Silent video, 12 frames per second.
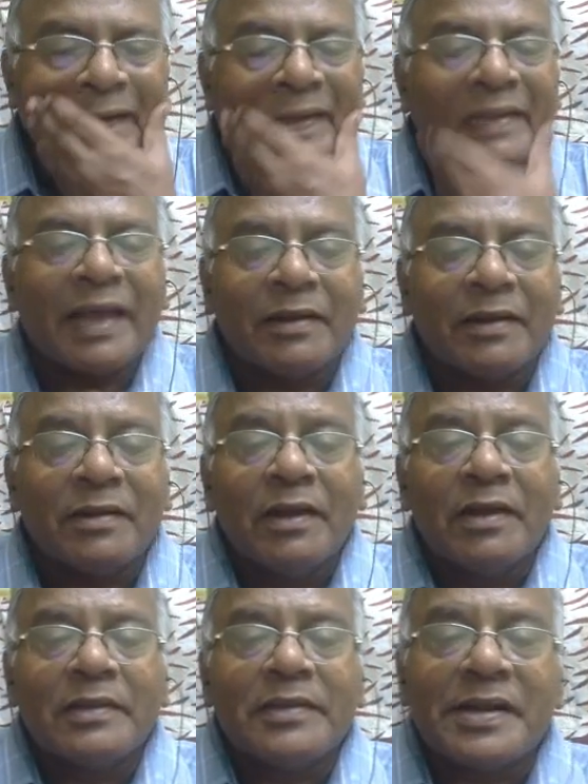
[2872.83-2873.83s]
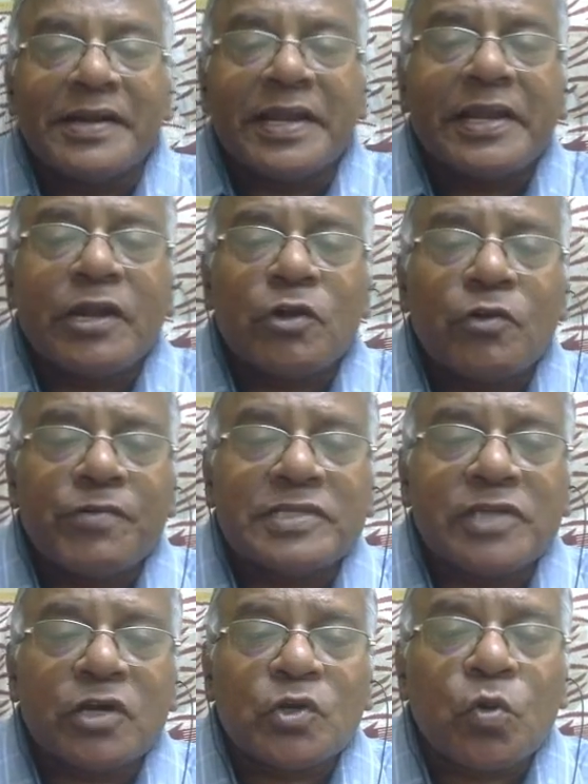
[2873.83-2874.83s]
Then, the degree to
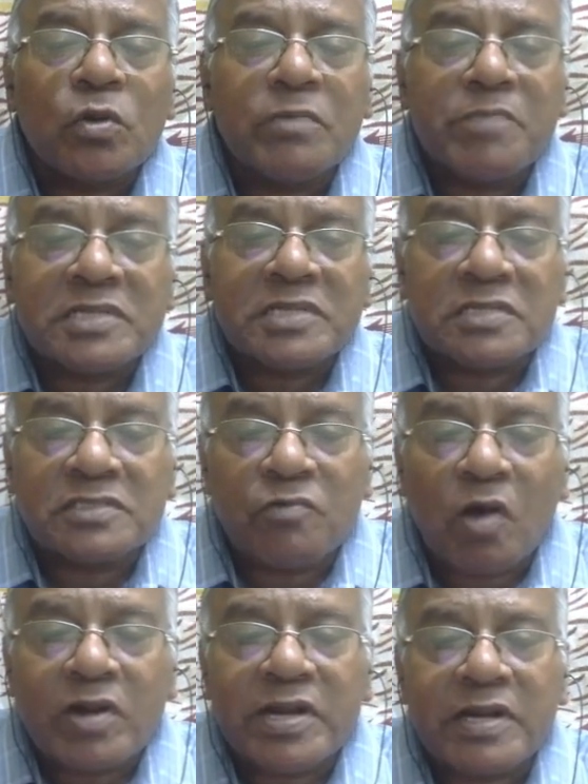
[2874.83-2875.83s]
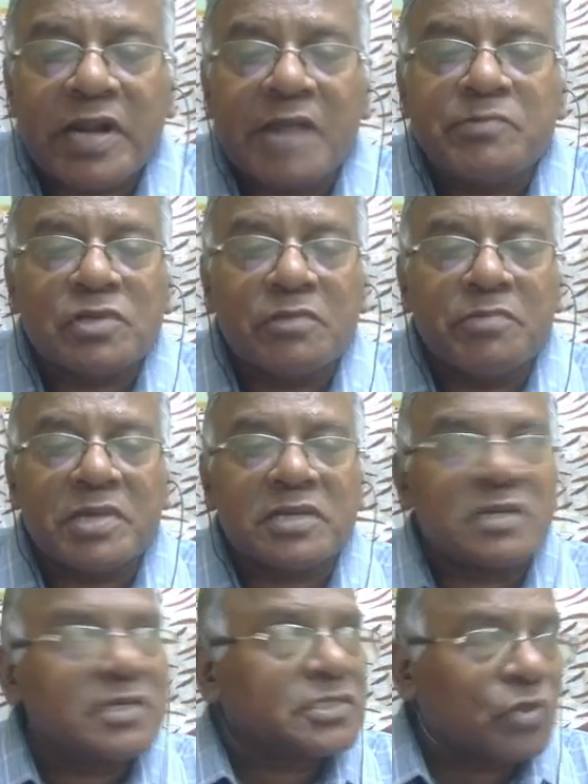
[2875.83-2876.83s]
which a tool measures what it claims to
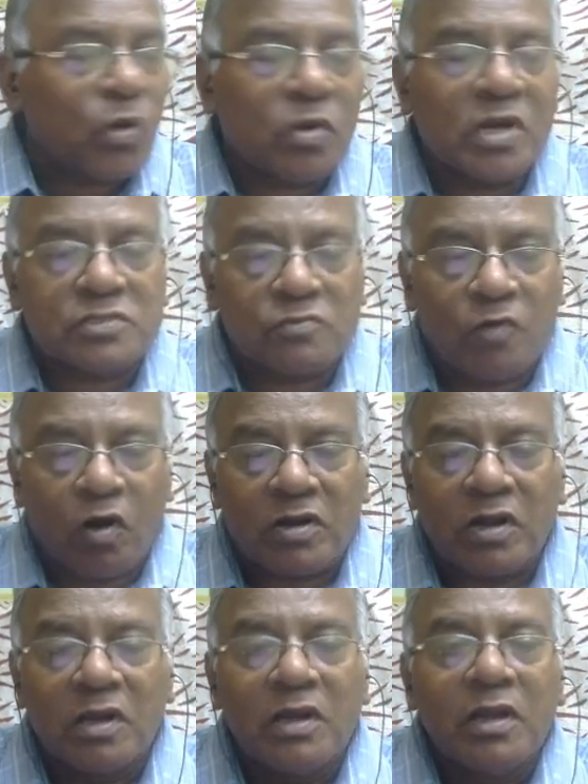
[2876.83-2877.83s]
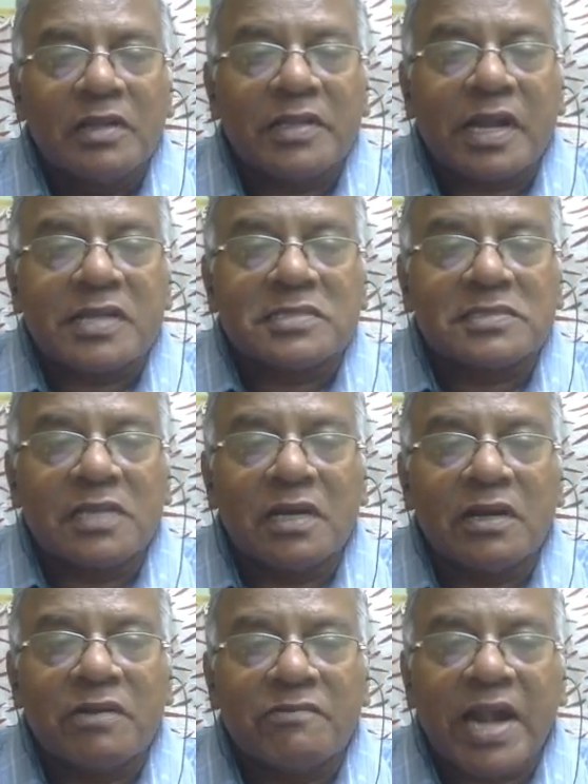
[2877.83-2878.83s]
measure is known as what? That is
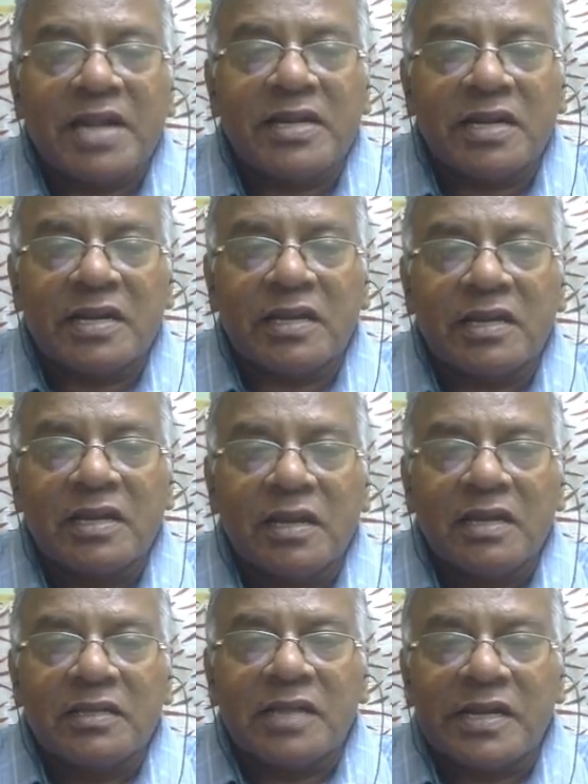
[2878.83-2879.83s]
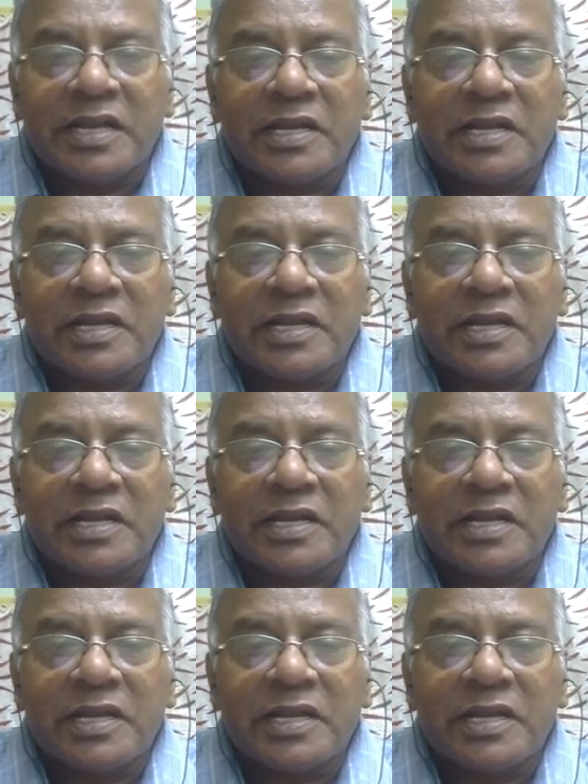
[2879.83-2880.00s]
validity. The degree